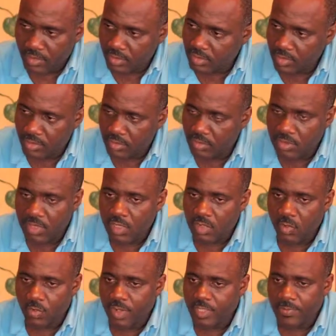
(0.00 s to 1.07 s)
You know,
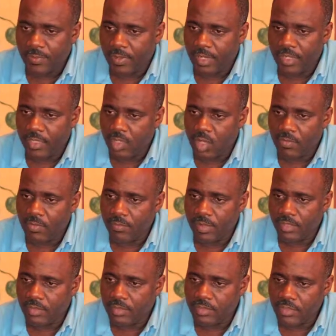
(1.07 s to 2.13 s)
we explain the
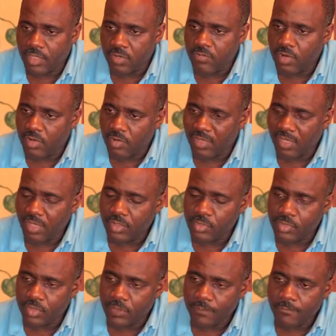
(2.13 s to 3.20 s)
government in serial
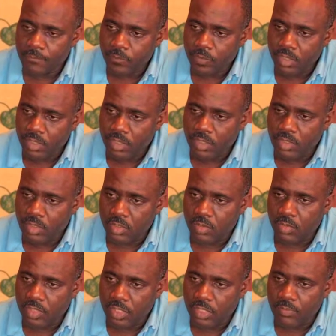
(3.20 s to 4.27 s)
location, you
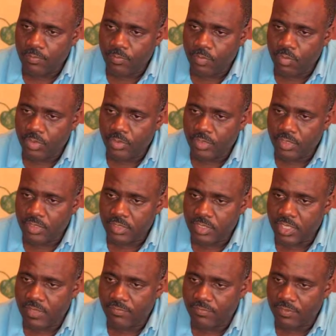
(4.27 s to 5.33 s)
know, the importance
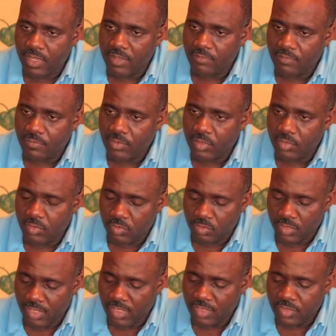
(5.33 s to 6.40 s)
of you know,
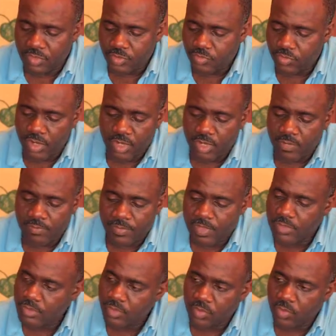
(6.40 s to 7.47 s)
getting straight up
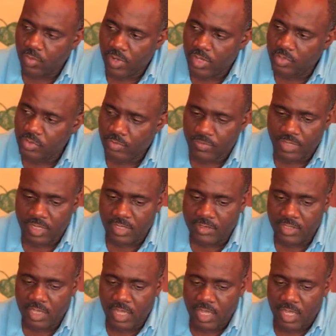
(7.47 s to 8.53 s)
this situation, because
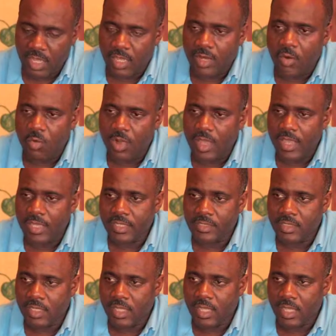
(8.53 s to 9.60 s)

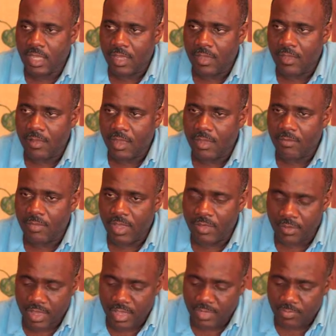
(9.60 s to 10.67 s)
otherwise
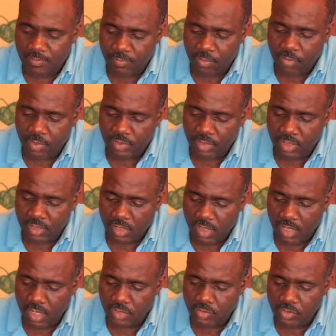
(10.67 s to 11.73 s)
an important
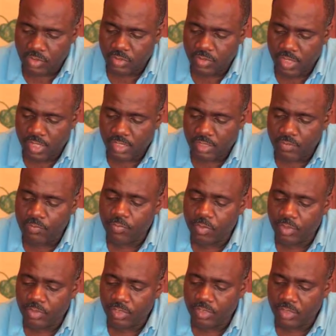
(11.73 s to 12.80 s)
culture and an
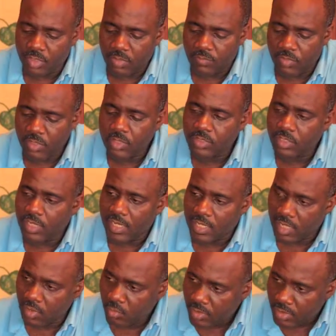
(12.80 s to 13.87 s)
important community like
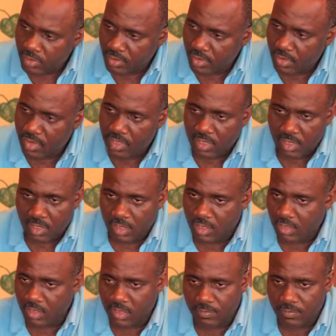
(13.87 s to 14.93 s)
Coweta
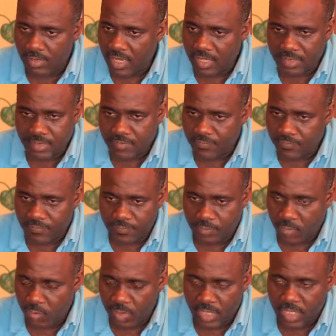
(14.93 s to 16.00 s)
in the next
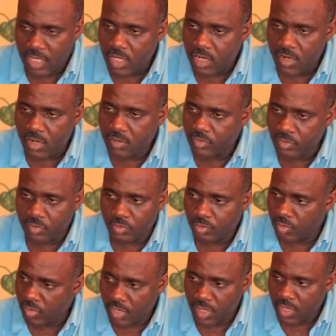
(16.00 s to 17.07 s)
20 years or
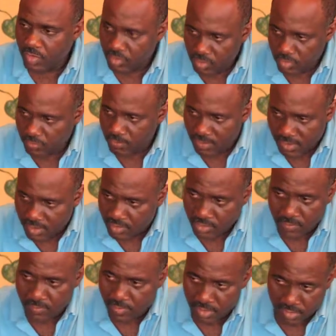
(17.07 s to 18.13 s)
30 years could be
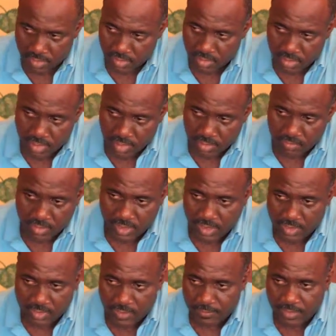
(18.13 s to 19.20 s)
disappeared,
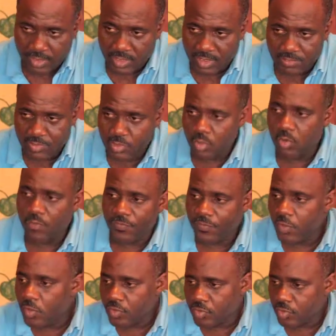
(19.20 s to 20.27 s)
because I mean there is no
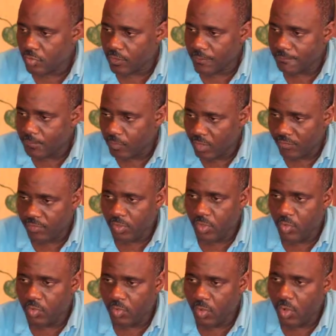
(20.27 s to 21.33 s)
future. If you
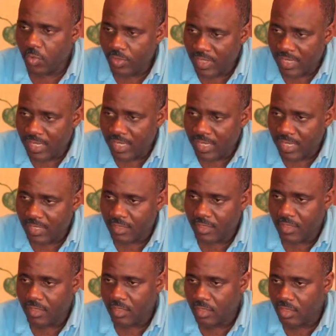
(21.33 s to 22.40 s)
don't own a land,
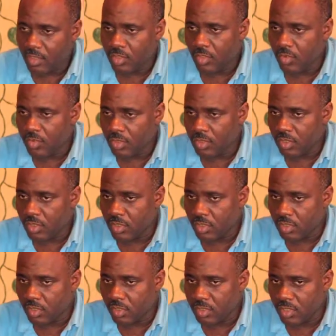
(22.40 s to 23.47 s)
you
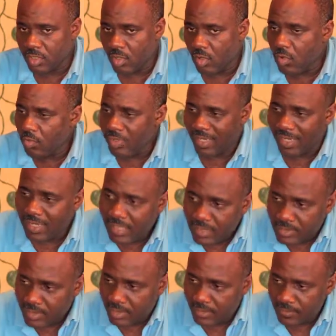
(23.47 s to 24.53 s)
doesn't own
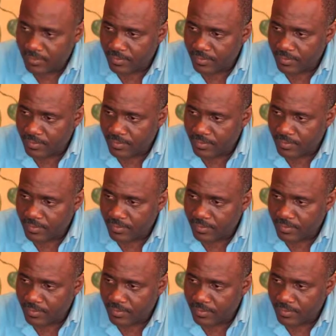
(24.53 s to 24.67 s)
anything.